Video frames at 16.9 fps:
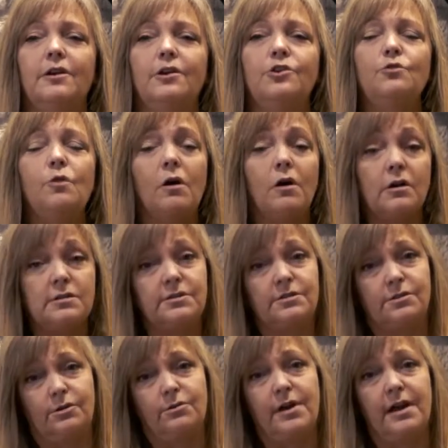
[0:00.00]
You
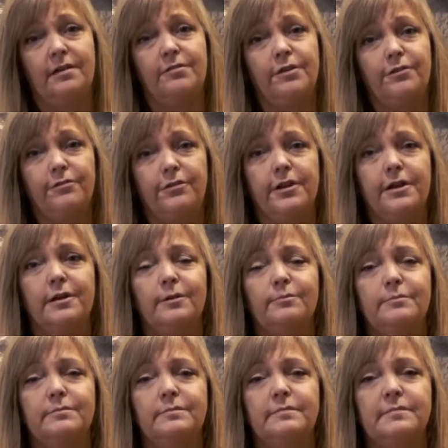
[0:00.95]
also have the
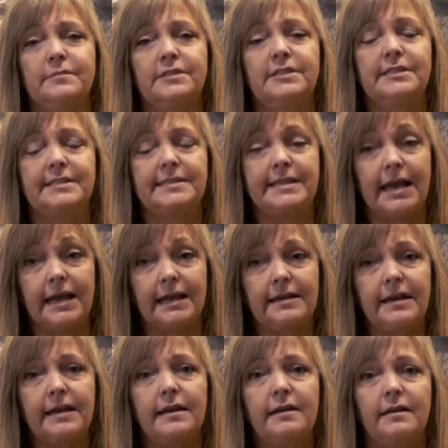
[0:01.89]
freedom to
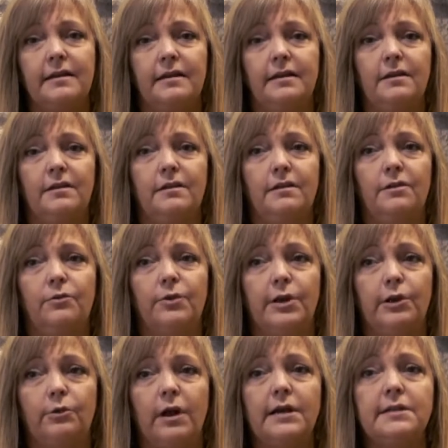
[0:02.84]
stagnate,
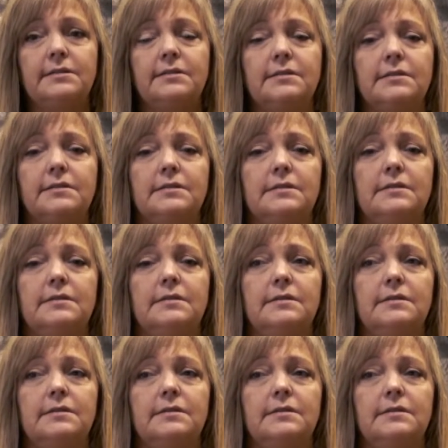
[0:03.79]
regress,